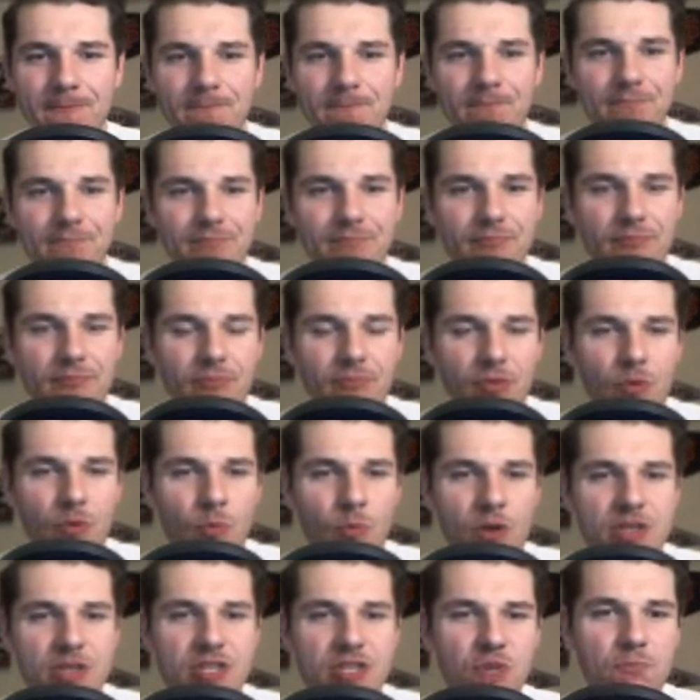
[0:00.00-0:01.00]
We do
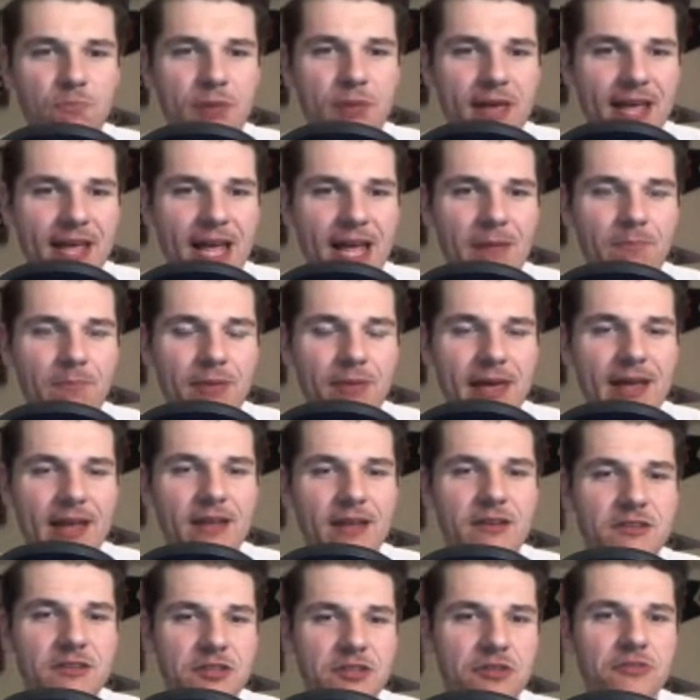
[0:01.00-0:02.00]
pick at pick
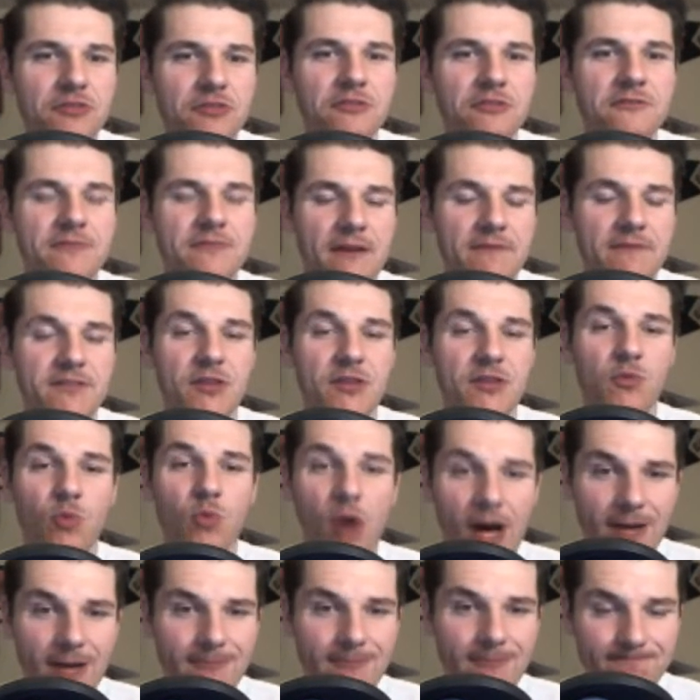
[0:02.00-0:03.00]
251,
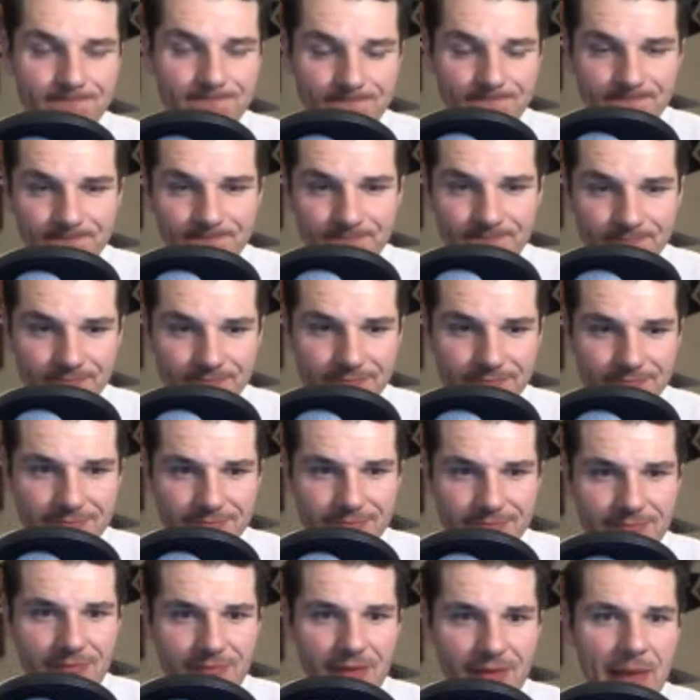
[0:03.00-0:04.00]
and we're
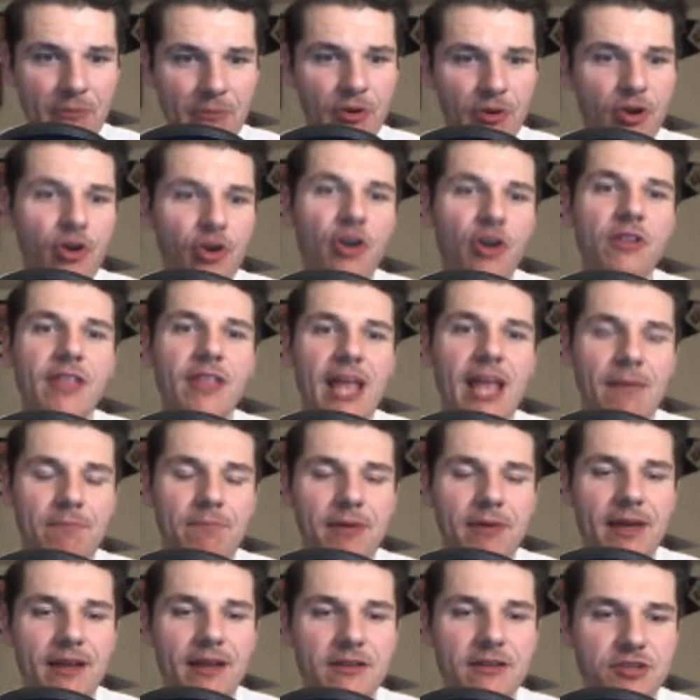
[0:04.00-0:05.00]
currently at pick
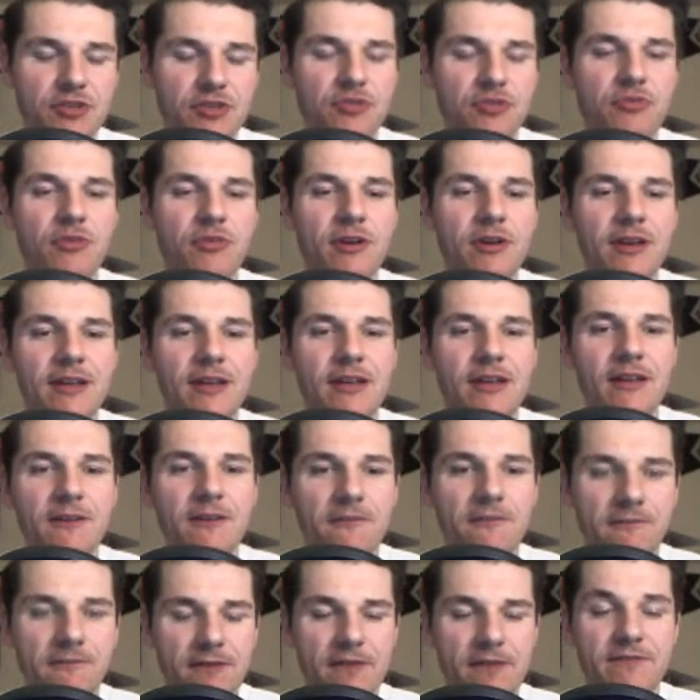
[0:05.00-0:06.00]

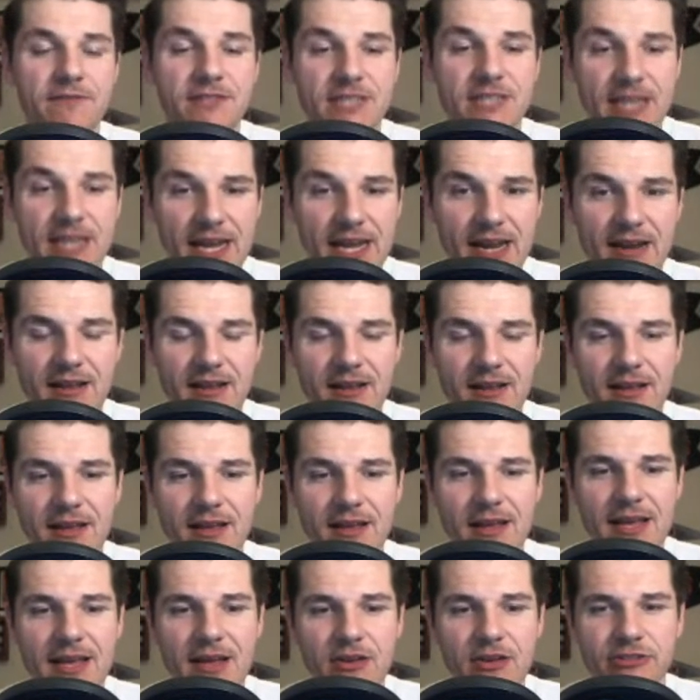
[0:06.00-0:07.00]
215, which I
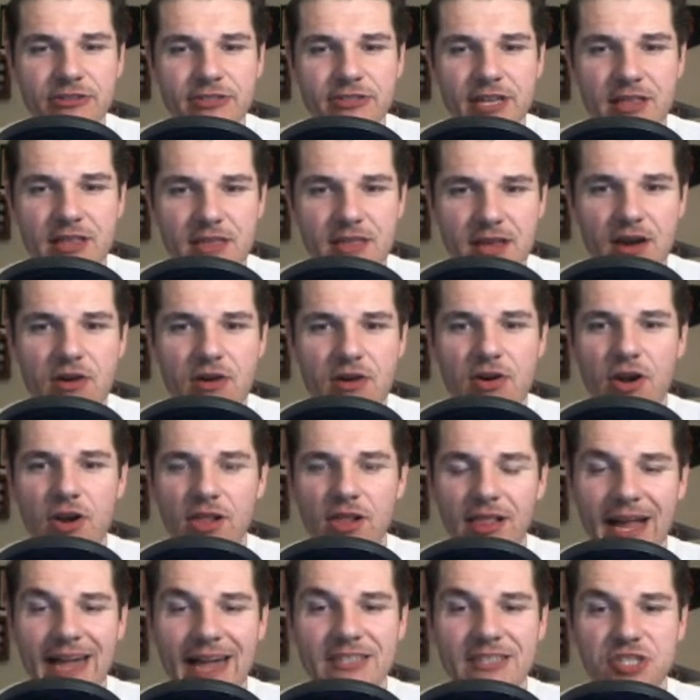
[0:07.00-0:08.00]
think are our last 2
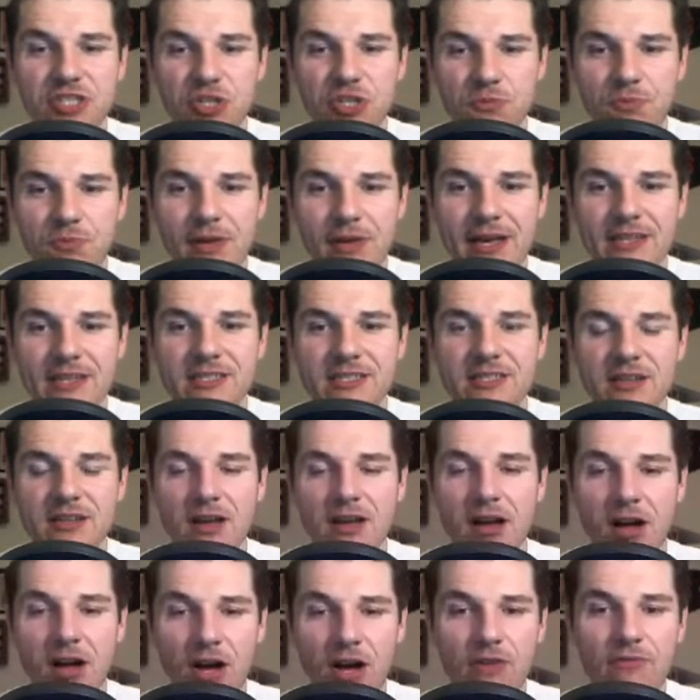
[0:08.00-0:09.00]
picks of
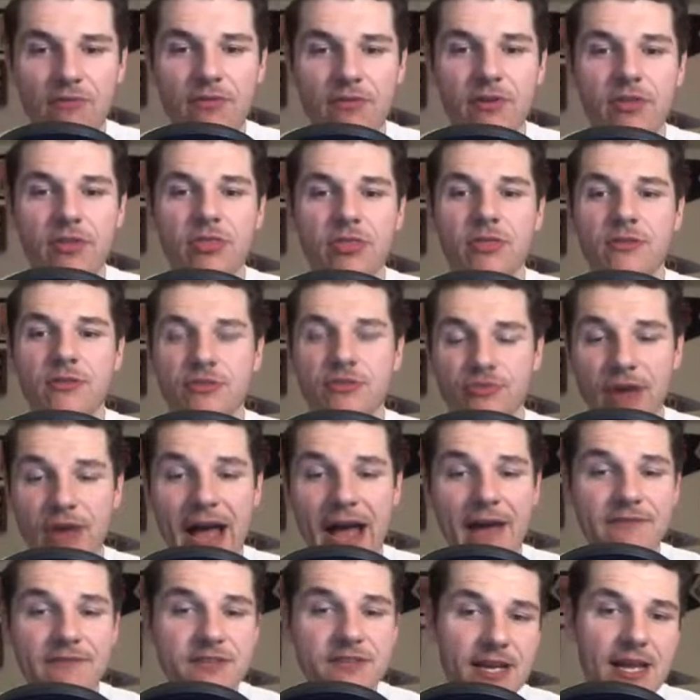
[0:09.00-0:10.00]
the draft.
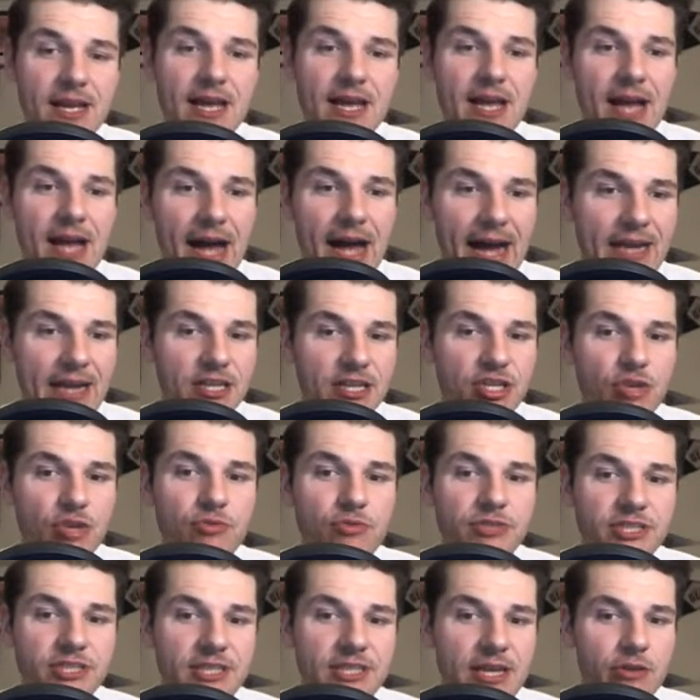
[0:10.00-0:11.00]
I do see
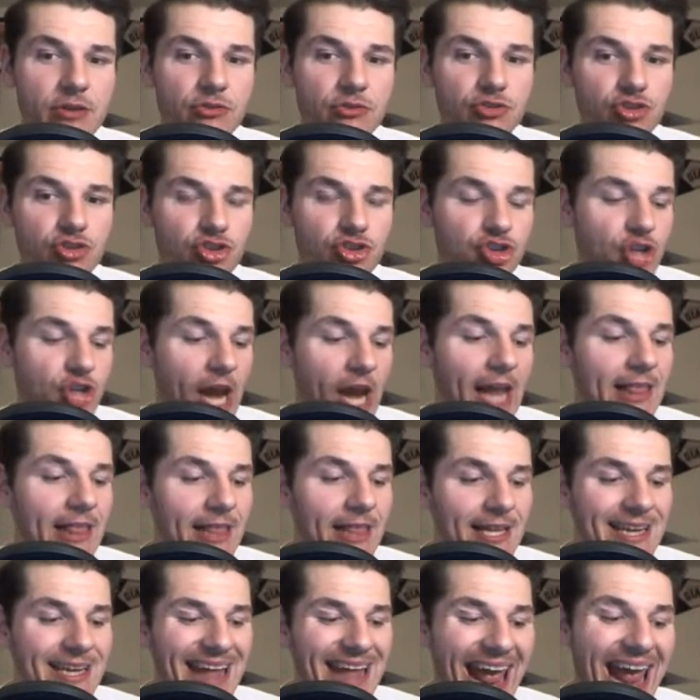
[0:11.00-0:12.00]
Jalen
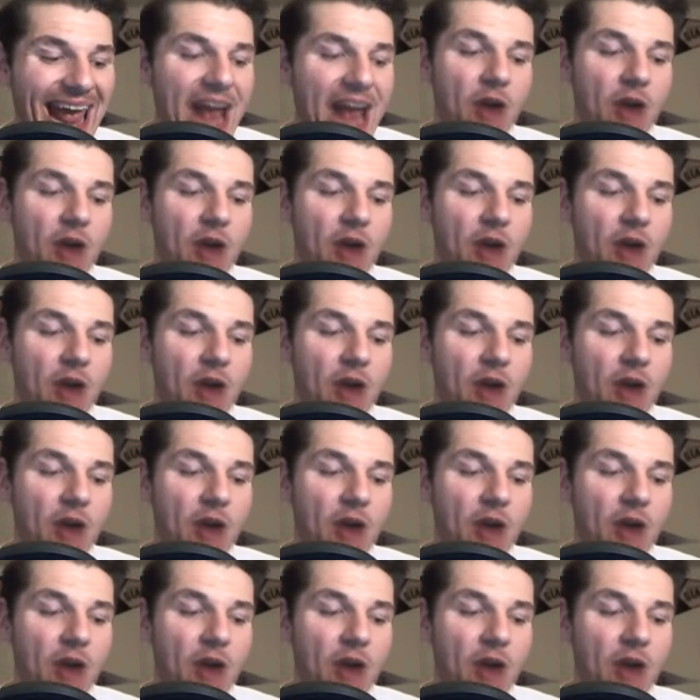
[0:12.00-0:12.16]
Harrell